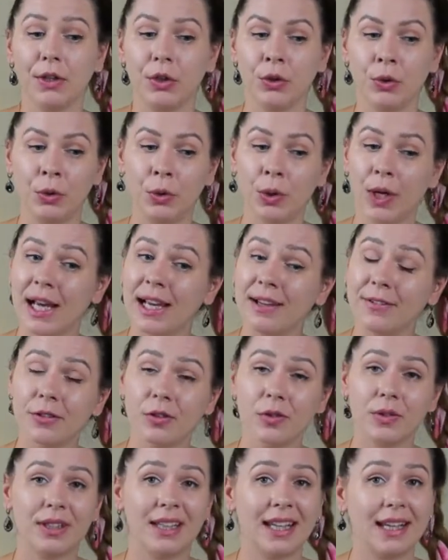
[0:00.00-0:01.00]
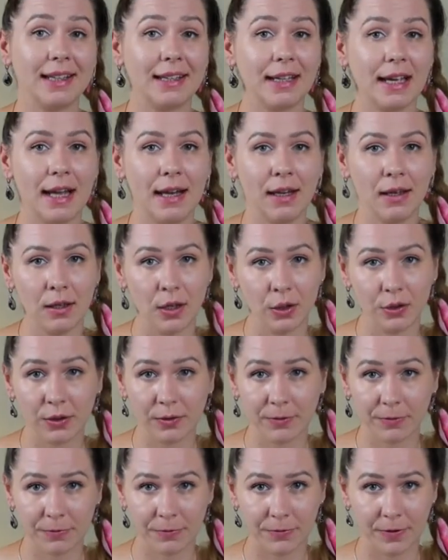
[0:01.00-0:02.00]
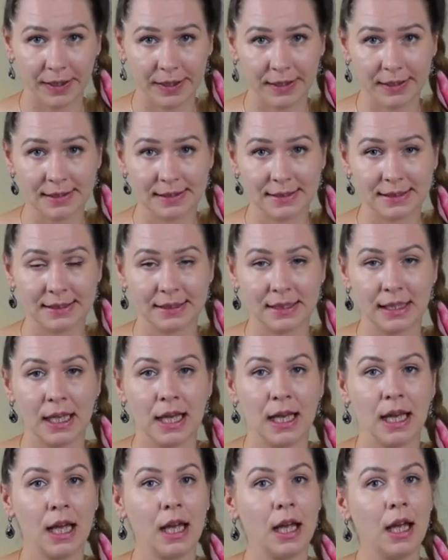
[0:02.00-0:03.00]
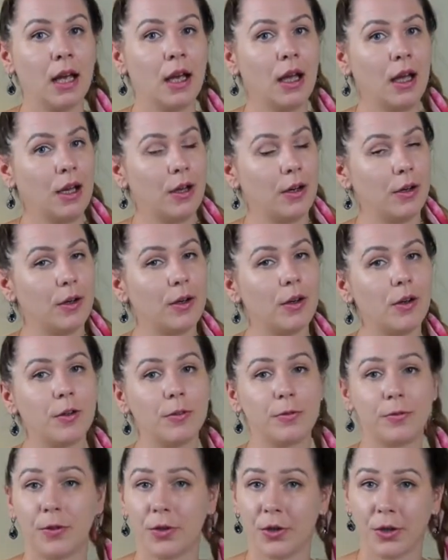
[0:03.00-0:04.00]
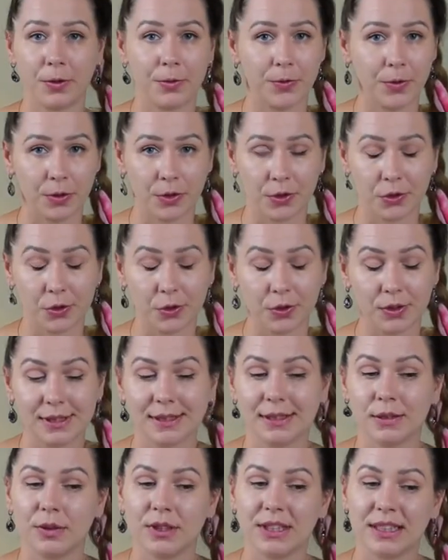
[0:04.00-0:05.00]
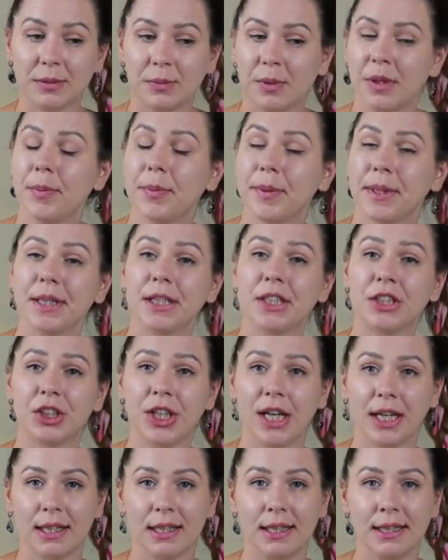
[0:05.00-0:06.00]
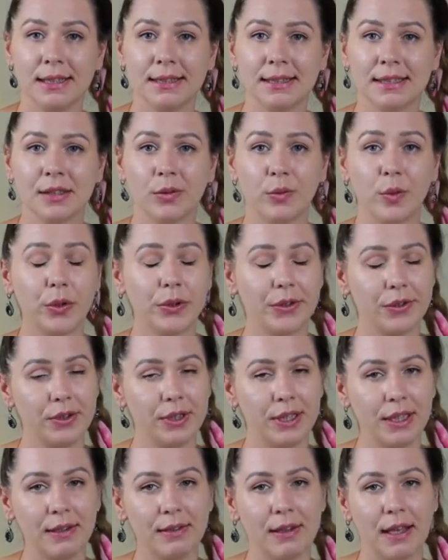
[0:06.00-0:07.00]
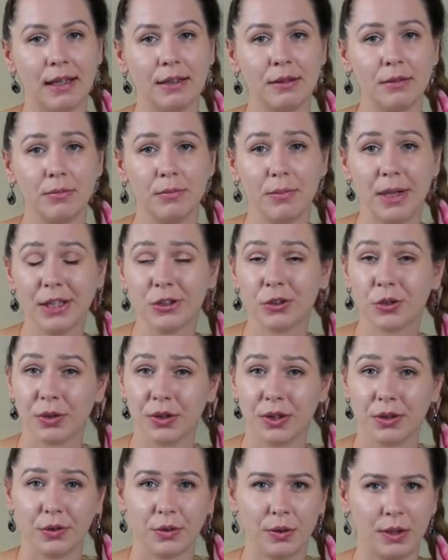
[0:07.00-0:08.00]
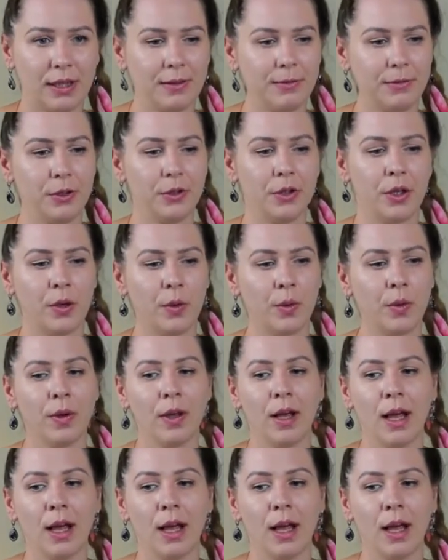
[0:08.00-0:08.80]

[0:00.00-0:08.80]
You have to take a lot of things for your photo shoot. So just prepare checklist, what you need, and make sure that you have, you know,